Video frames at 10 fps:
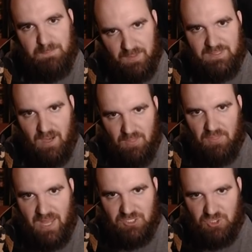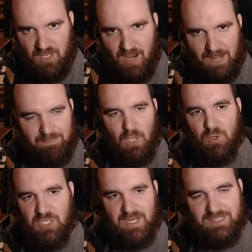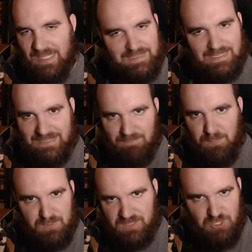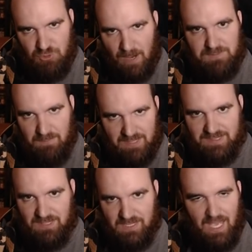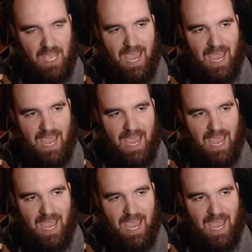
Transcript: billion The Last Jedi, which had a 67% drop domestically,